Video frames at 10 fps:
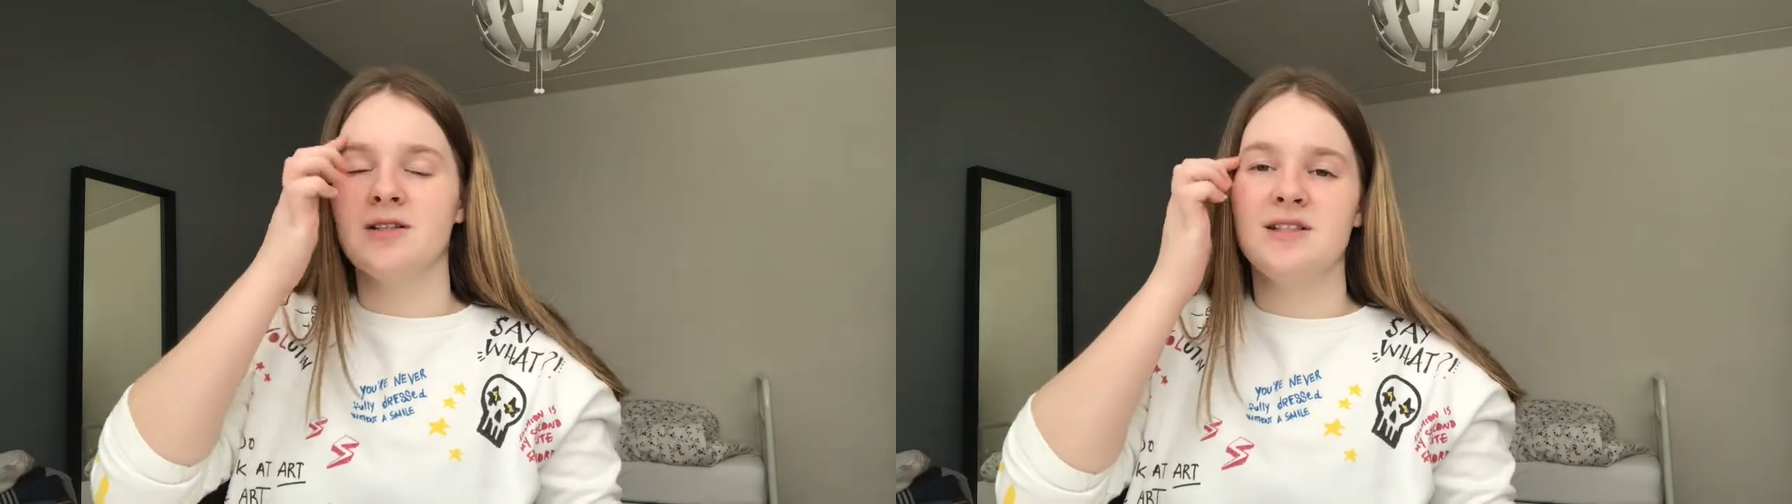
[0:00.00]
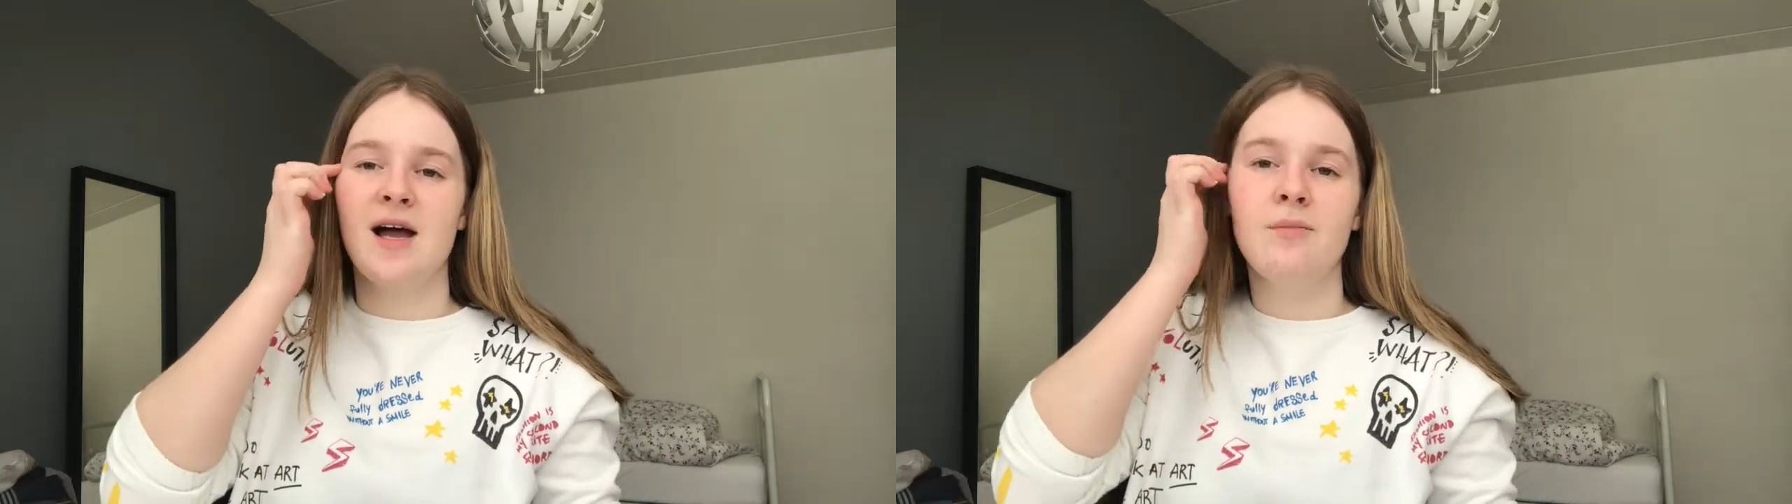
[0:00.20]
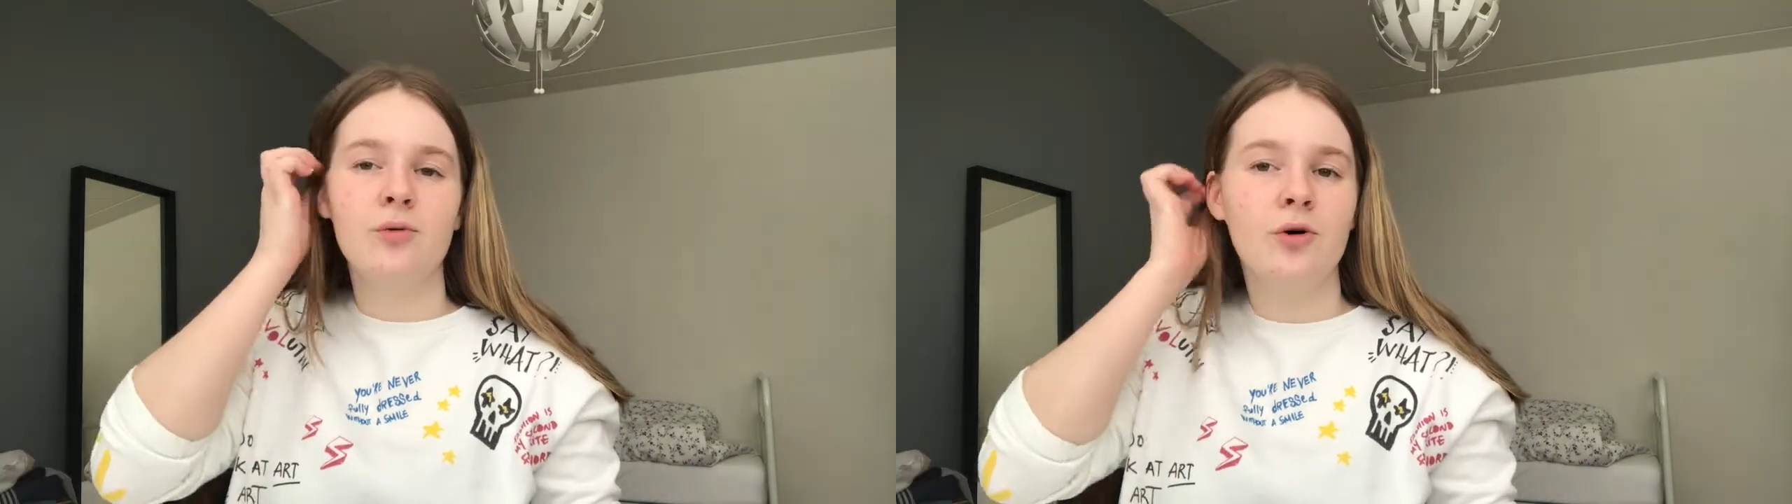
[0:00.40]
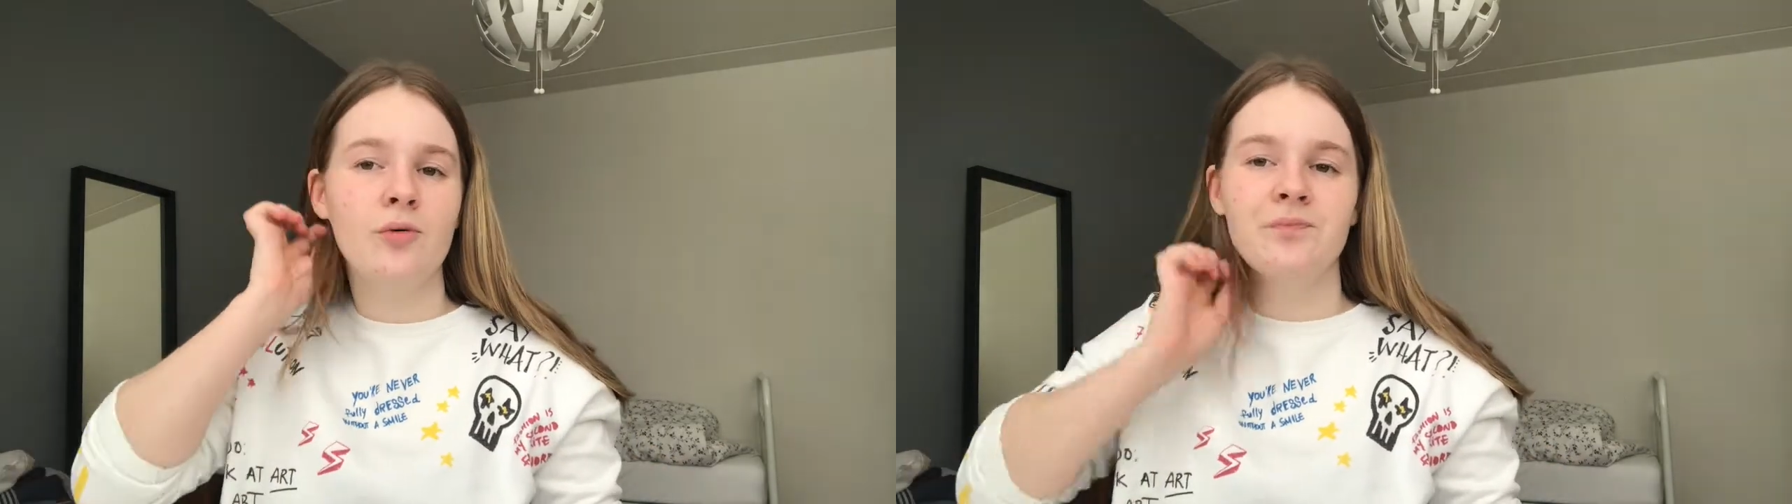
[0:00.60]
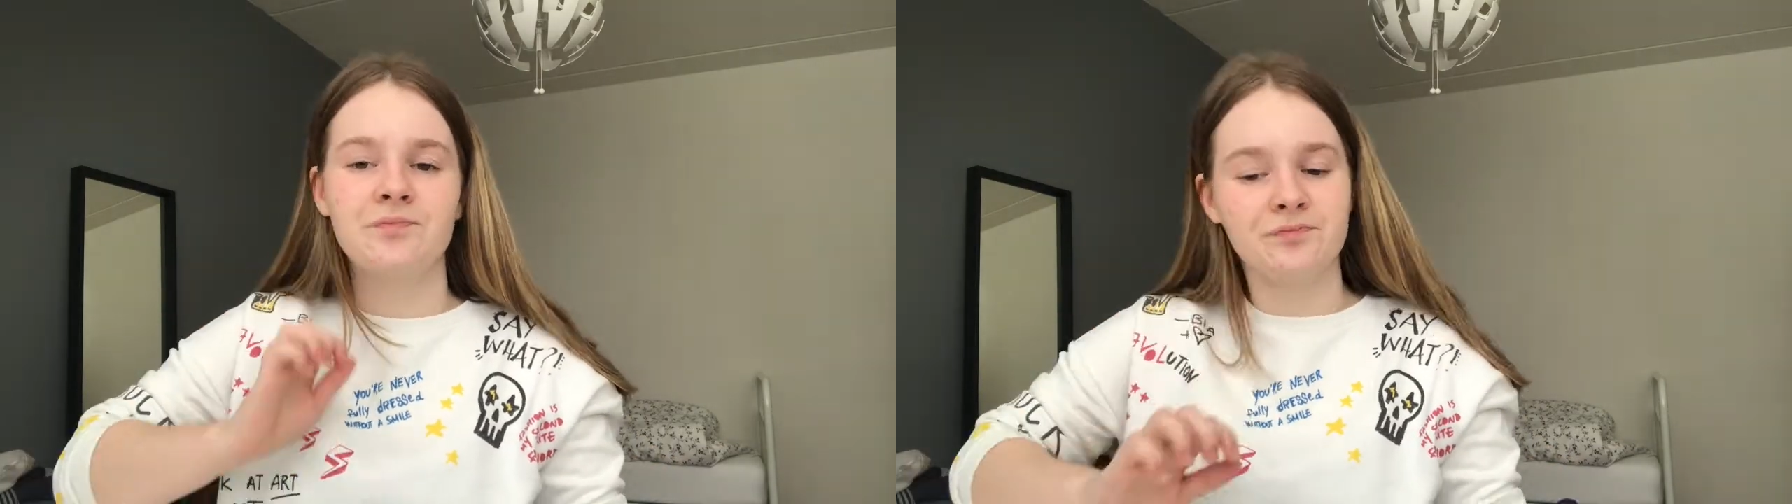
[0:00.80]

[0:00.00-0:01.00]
example,